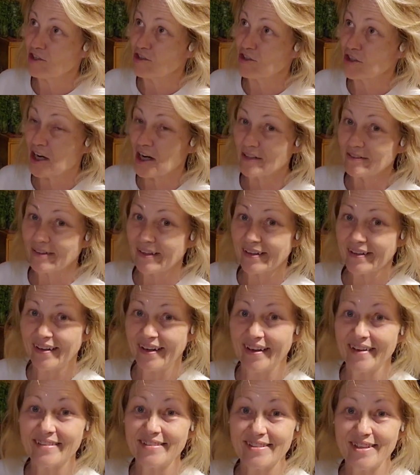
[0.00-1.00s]
chocolate
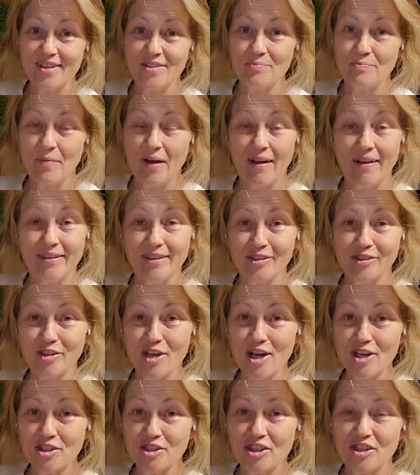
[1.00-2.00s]
cake done by
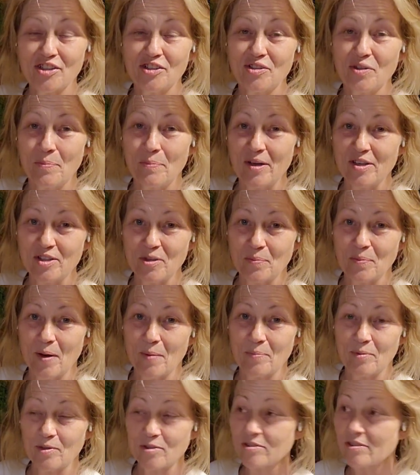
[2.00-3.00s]
Natasha, the Budget
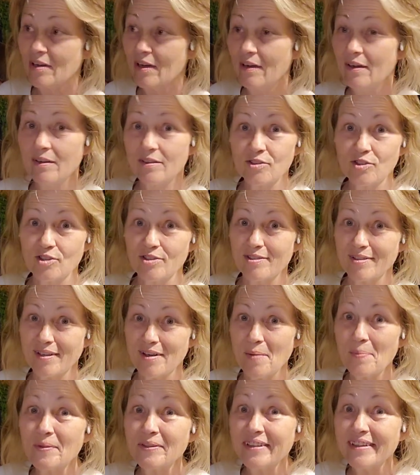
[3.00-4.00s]
Preppers, just a
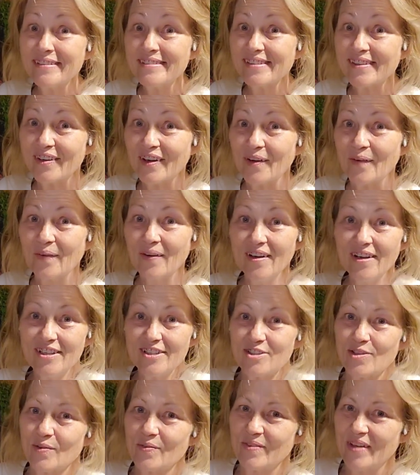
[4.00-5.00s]
couple days ago.
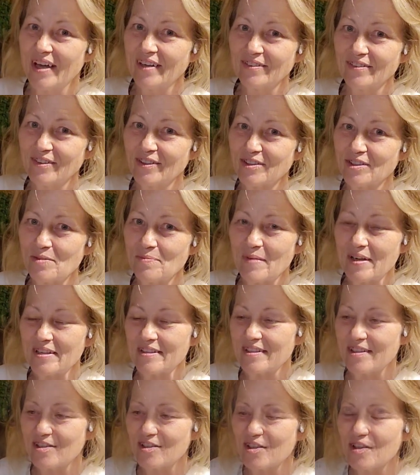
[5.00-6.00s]
So that looked
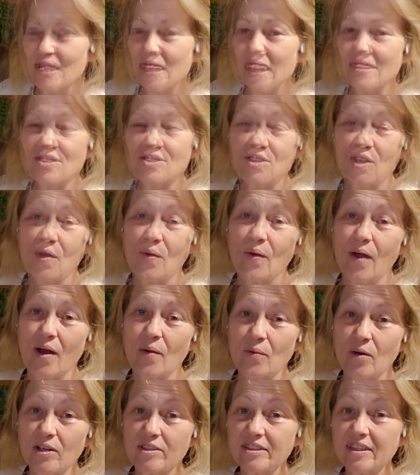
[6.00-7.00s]
amazing too. Okay, so I
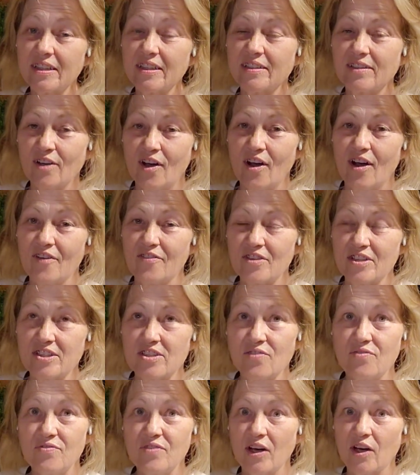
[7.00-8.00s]
worked in an
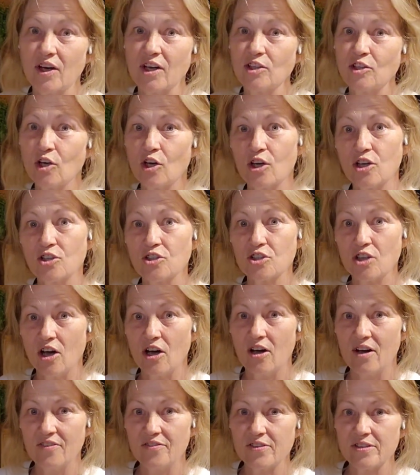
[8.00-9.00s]
office, a very large
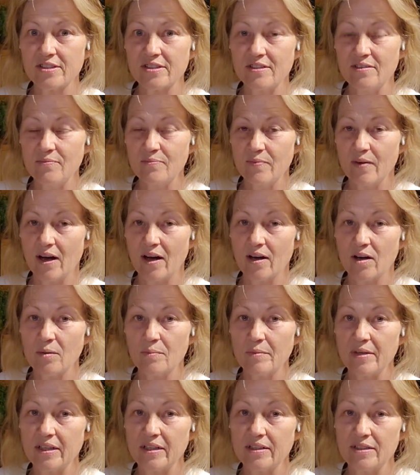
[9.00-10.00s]
office
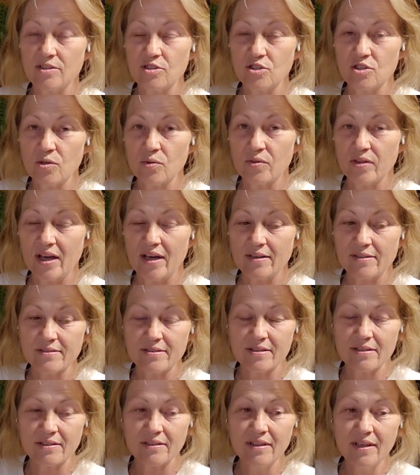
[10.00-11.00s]
environment in
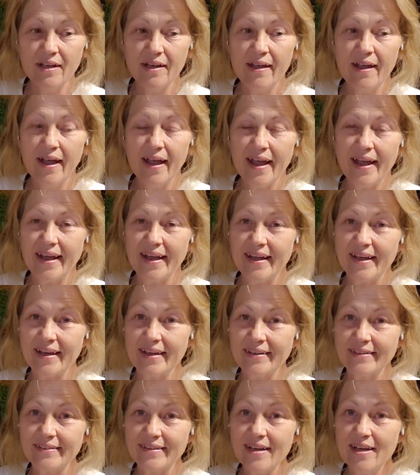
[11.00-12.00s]
2000,
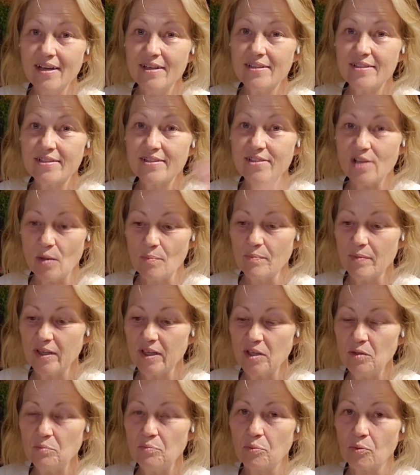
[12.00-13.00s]
and
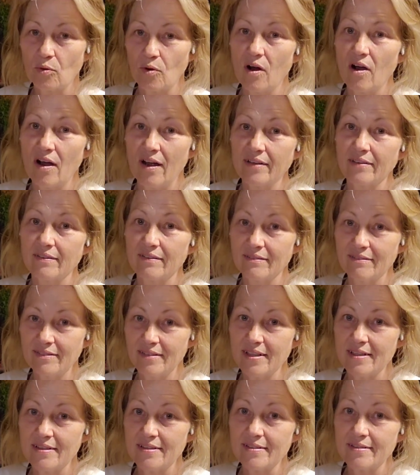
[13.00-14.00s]
somebody brought
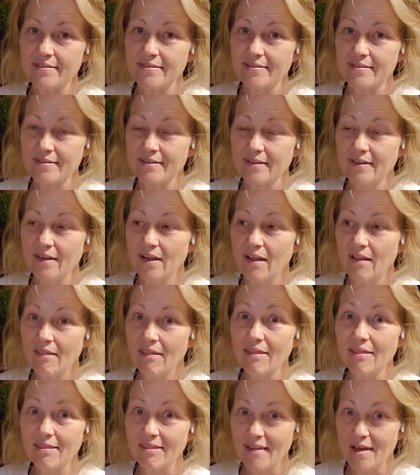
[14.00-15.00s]
this
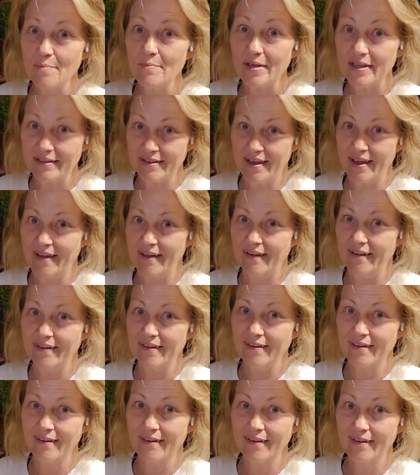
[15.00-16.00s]
lemon cake